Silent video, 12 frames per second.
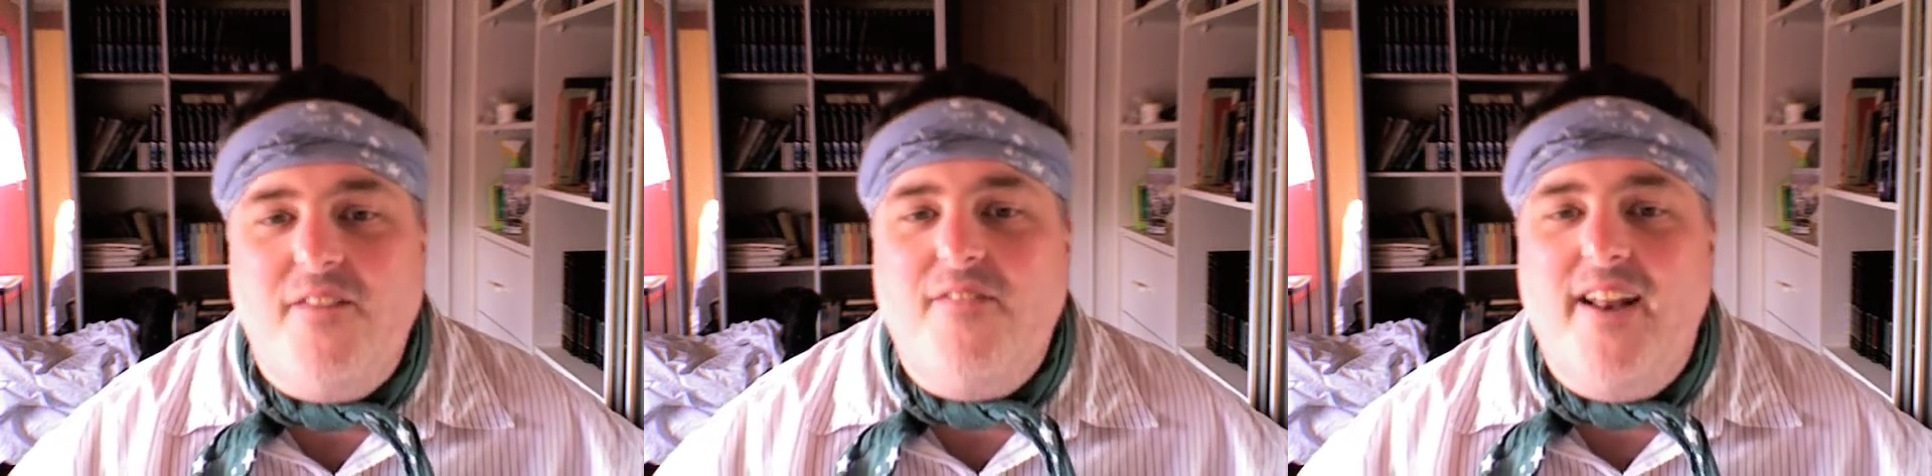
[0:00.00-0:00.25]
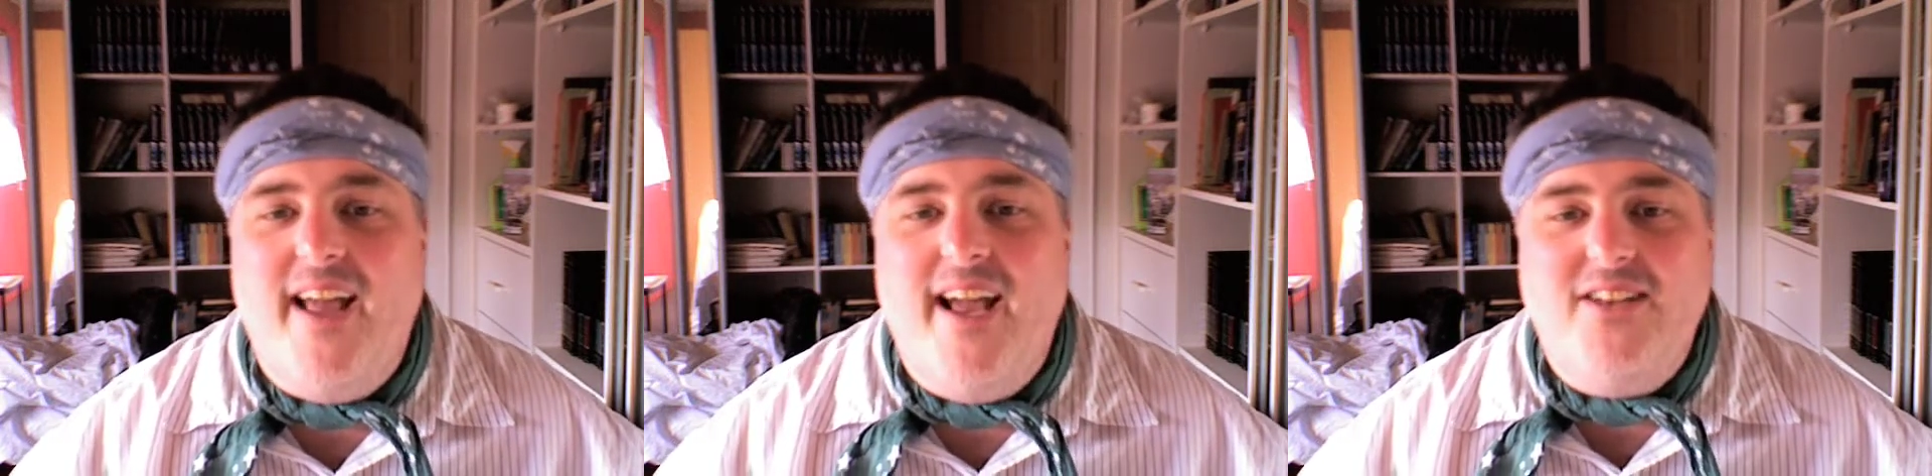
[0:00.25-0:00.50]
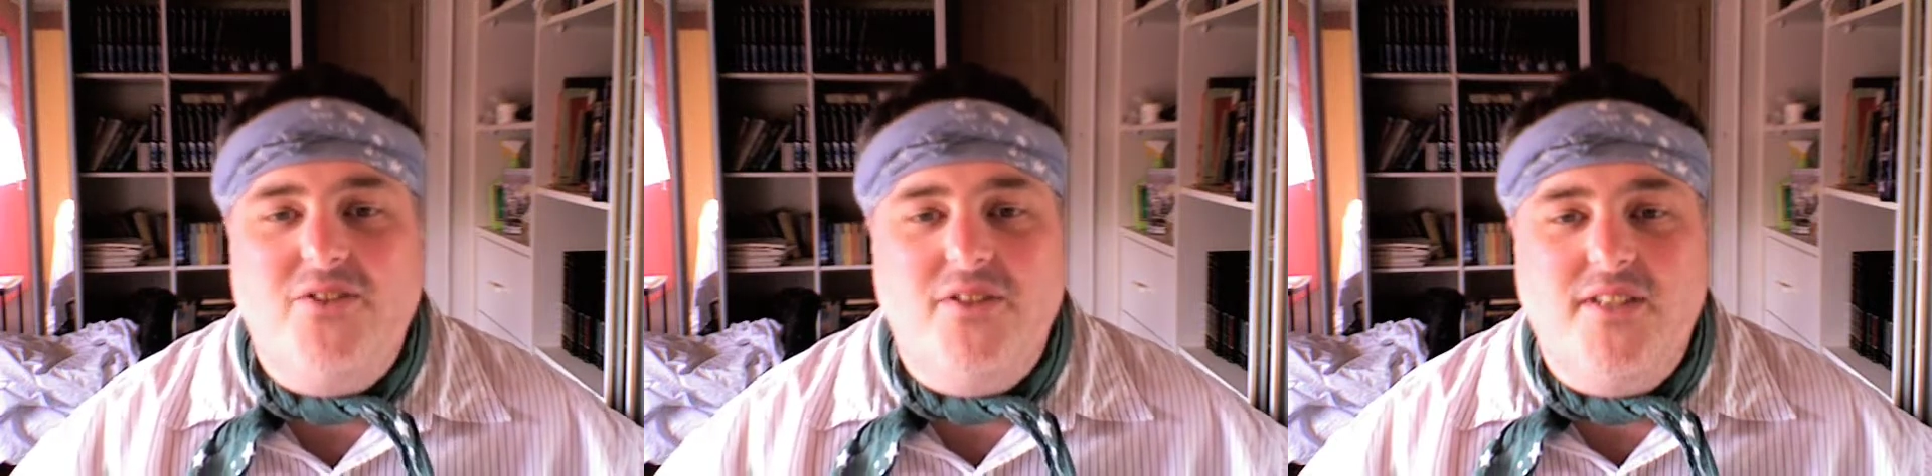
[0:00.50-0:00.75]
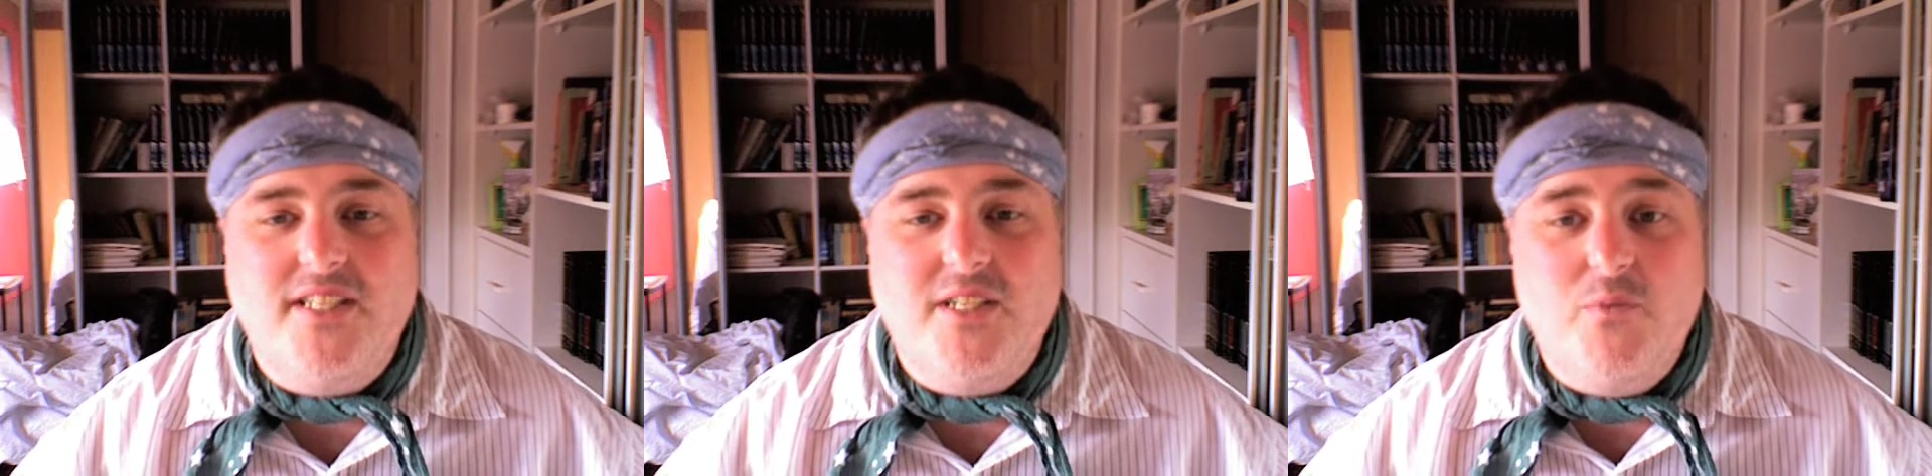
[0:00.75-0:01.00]
financial
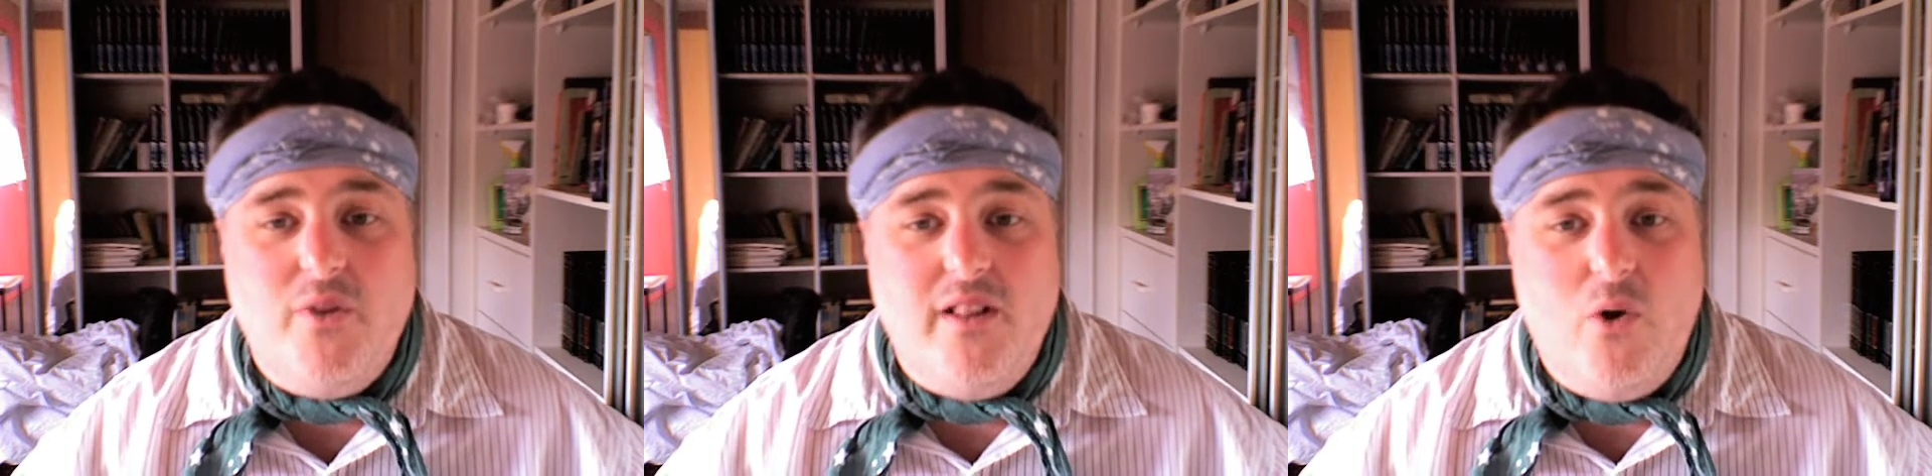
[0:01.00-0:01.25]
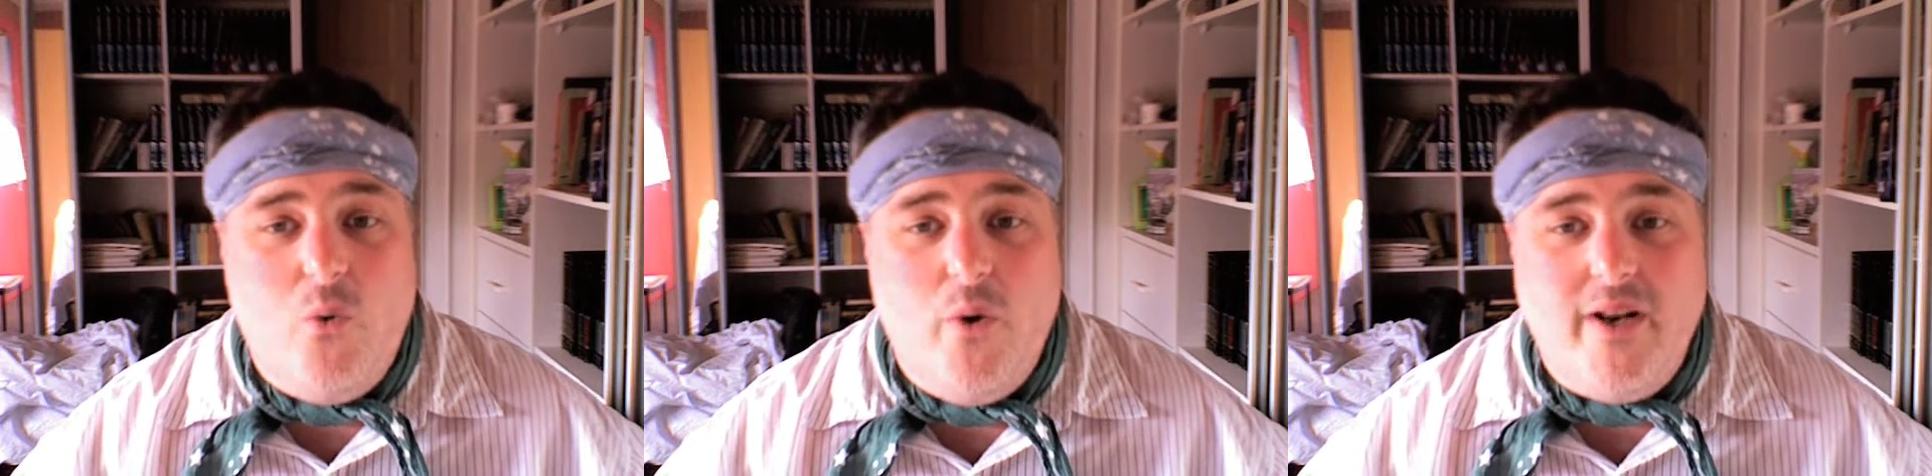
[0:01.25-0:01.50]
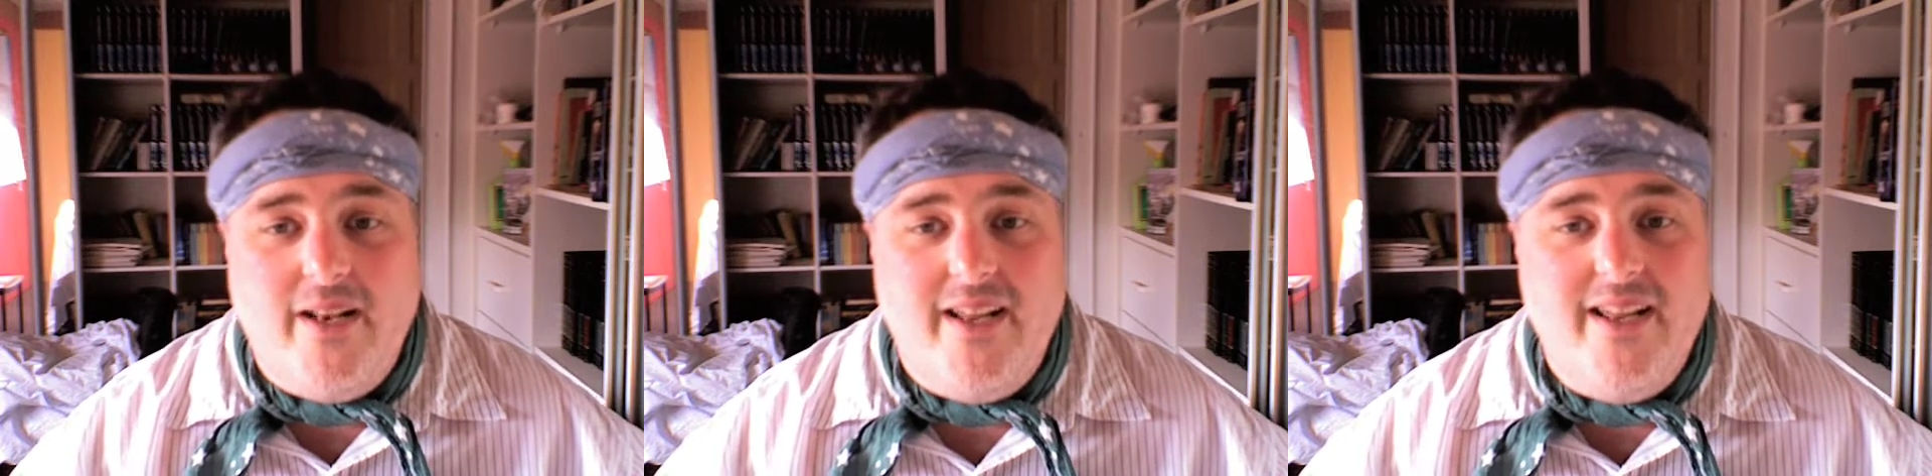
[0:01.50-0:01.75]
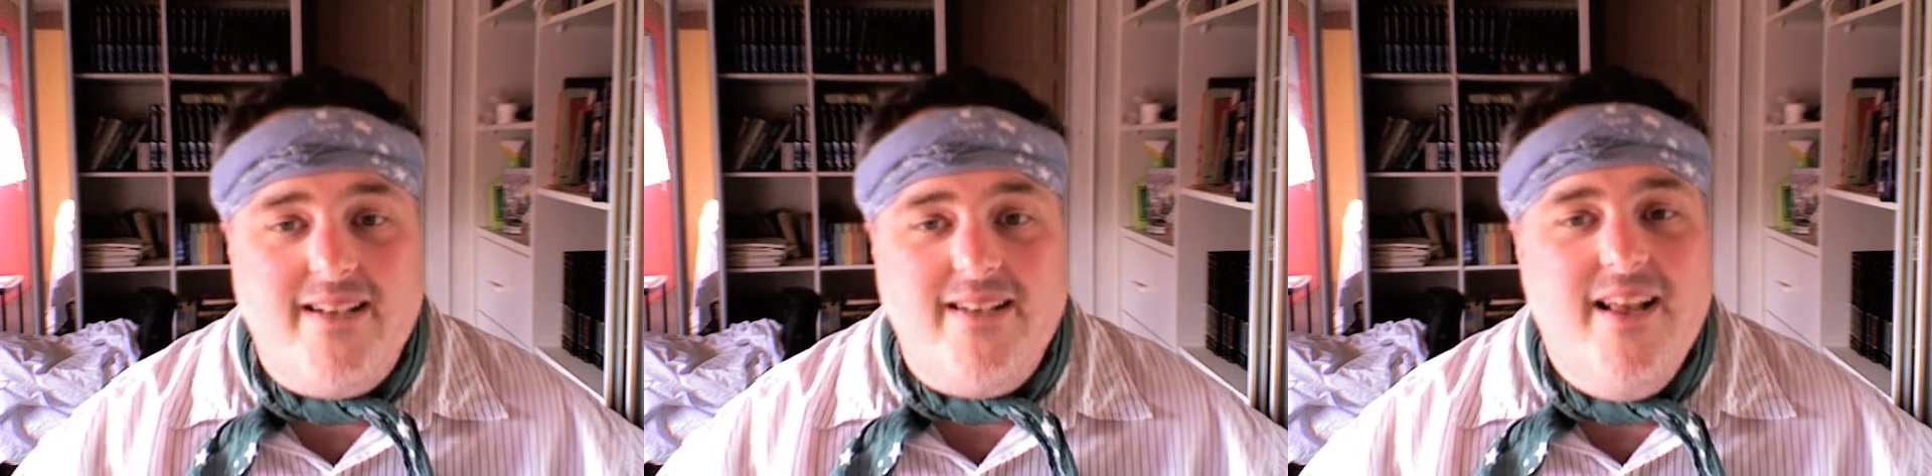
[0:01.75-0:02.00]
system with
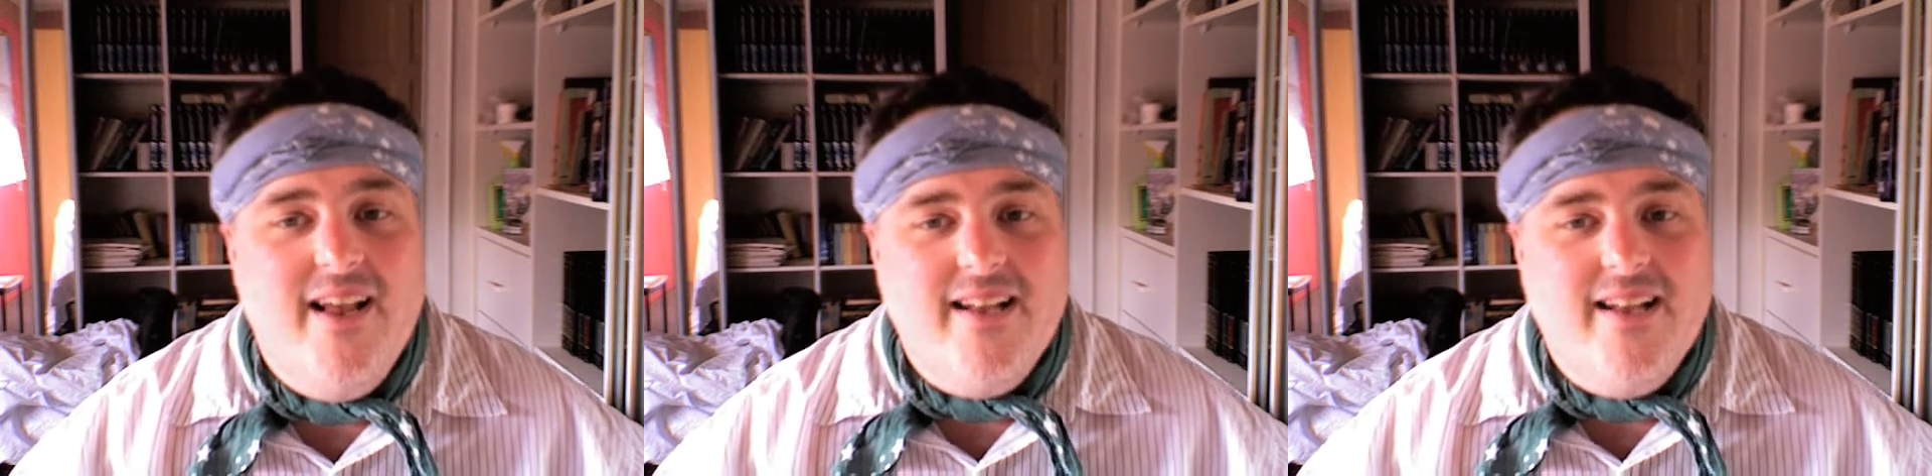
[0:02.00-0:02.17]
liquidity and